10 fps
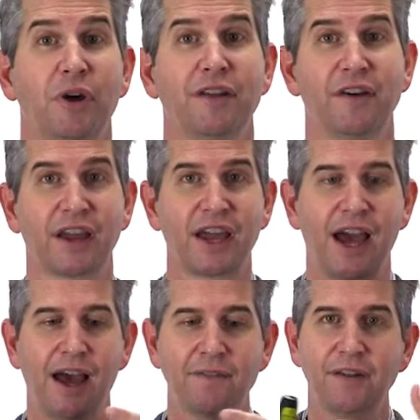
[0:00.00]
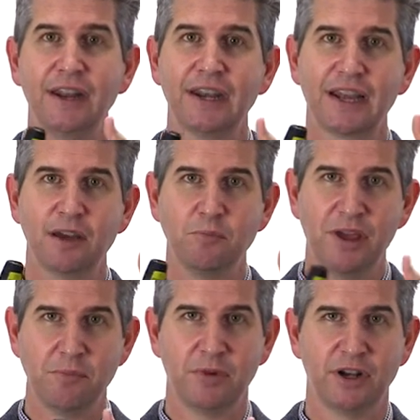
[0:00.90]
but of a covenant
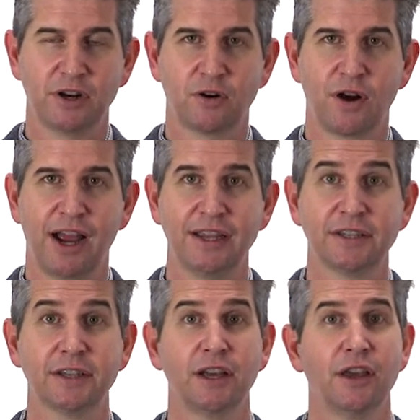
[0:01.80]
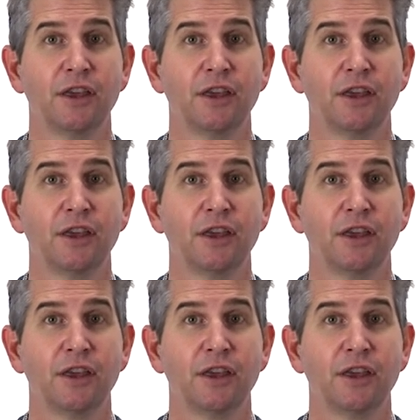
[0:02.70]
commitment to Christ